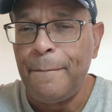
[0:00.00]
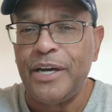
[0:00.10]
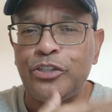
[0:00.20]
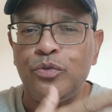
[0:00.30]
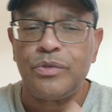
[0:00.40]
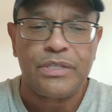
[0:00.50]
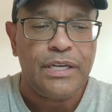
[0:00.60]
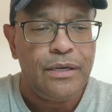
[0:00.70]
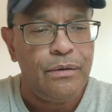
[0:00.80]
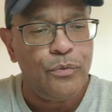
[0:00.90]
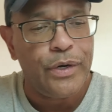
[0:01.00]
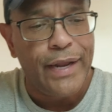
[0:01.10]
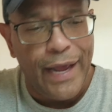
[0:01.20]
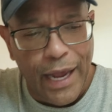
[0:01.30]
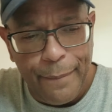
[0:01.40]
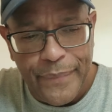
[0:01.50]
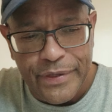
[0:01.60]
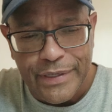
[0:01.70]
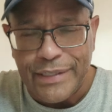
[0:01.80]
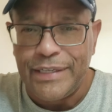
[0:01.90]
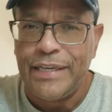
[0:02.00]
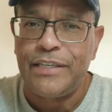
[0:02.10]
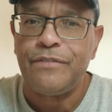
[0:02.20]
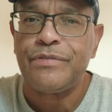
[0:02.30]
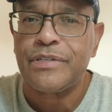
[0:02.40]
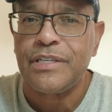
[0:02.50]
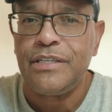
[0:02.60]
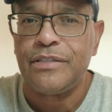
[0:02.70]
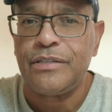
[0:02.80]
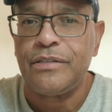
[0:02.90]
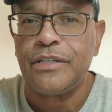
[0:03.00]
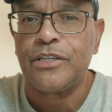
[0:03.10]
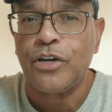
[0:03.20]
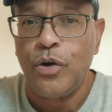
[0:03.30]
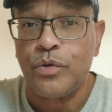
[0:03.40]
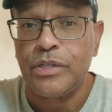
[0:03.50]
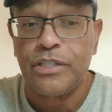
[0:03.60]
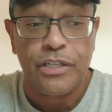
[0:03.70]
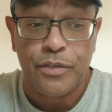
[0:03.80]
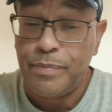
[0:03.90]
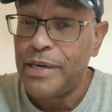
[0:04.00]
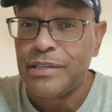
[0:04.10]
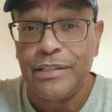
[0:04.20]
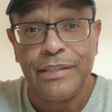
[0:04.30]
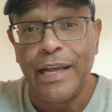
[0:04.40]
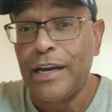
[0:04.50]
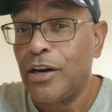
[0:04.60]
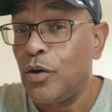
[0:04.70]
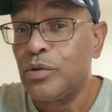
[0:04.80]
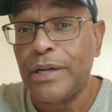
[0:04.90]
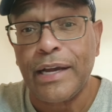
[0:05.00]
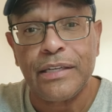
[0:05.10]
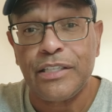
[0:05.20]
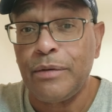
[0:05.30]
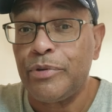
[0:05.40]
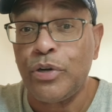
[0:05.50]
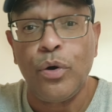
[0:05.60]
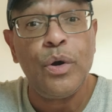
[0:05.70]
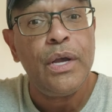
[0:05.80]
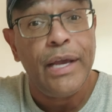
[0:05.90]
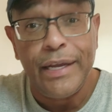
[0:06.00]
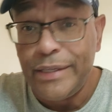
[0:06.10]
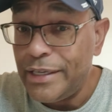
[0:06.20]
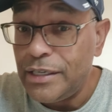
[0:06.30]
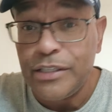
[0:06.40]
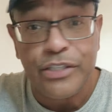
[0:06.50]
But you see, what happens at the end of seasons is coaches, and especially like a coach like a Thibodeau, and then